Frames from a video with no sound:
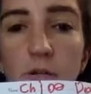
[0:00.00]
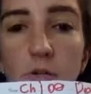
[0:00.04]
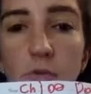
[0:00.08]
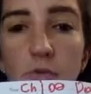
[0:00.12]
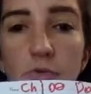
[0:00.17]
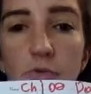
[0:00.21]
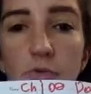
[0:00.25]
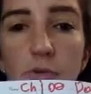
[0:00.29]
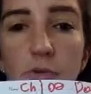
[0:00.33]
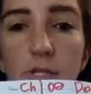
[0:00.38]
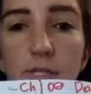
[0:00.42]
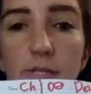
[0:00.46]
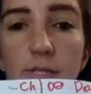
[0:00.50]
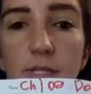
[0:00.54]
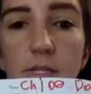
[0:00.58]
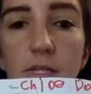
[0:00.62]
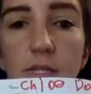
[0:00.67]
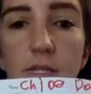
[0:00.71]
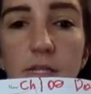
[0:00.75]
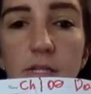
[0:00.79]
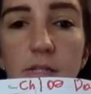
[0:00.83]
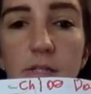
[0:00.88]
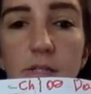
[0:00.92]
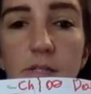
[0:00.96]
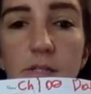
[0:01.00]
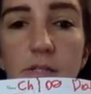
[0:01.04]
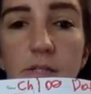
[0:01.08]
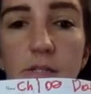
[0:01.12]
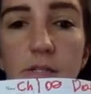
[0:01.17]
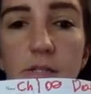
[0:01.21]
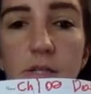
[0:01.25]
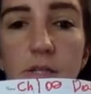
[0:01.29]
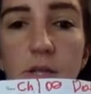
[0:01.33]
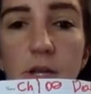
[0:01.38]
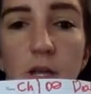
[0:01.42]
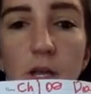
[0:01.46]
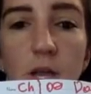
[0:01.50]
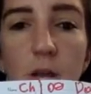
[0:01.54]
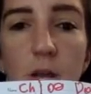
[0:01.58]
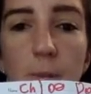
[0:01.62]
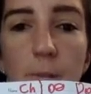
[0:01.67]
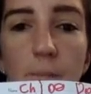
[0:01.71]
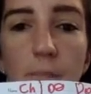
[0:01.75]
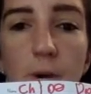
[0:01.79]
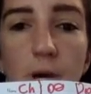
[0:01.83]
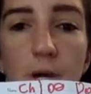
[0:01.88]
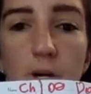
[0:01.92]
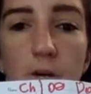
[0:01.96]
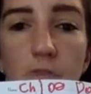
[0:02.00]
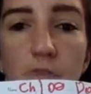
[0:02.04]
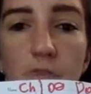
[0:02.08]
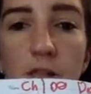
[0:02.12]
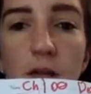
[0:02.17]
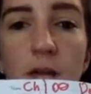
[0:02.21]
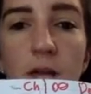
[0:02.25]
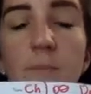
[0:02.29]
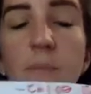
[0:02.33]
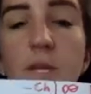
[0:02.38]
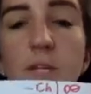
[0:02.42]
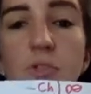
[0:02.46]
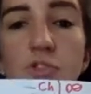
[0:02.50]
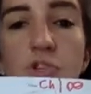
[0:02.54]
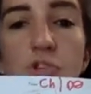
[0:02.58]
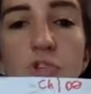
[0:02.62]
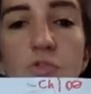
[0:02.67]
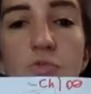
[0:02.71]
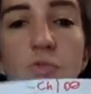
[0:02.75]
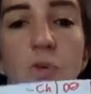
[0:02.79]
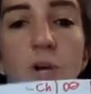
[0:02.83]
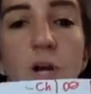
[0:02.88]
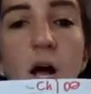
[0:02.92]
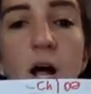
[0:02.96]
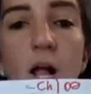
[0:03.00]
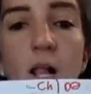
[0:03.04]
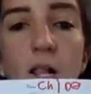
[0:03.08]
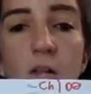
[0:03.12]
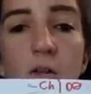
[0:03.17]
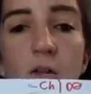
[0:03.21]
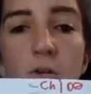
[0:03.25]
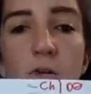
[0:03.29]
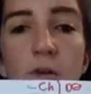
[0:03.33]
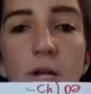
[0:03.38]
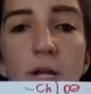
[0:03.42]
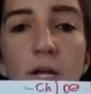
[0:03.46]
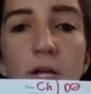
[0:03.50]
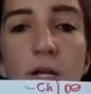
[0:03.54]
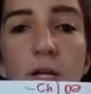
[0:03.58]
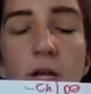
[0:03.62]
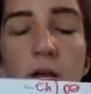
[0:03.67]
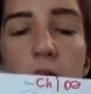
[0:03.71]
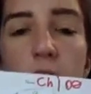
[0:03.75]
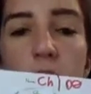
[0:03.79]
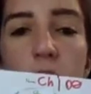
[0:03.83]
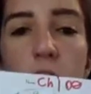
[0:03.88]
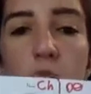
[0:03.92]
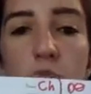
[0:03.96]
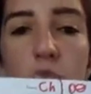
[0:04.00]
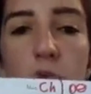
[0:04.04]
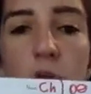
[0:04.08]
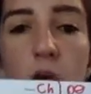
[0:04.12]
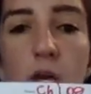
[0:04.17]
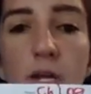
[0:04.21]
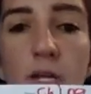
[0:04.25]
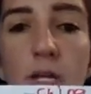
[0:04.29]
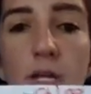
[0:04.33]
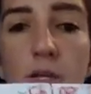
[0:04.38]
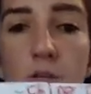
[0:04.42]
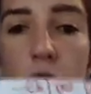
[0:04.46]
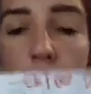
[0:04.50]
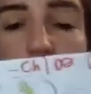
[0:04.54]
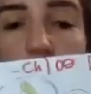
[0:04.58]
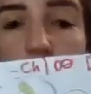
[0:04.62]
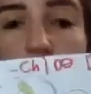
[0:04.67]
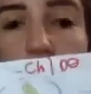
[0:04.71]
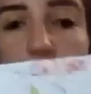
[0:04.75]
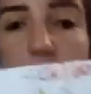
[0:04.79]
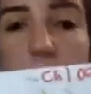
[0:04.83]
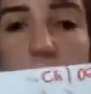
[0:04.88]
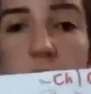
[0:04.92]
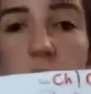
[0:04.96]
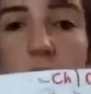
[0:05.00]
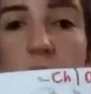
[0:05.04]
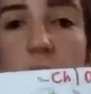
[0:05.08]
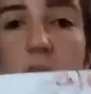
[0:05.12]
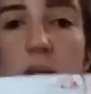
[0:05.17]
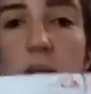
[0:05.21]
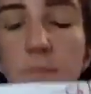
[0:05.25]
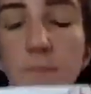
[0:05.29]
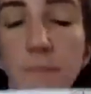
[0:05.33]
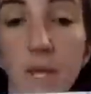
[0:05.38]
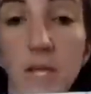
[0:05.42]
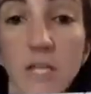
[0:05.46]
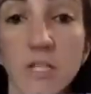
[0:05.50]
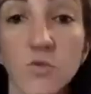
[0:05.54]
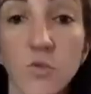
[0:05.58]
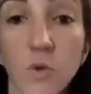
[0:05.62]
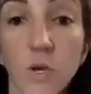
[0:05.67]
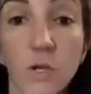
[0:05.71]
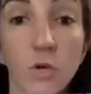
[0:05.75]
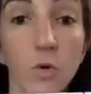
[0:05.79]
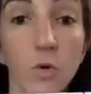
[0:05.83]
chrysalis, butterfly. Make sure you color it, you cut it. You can do this cut and paste one,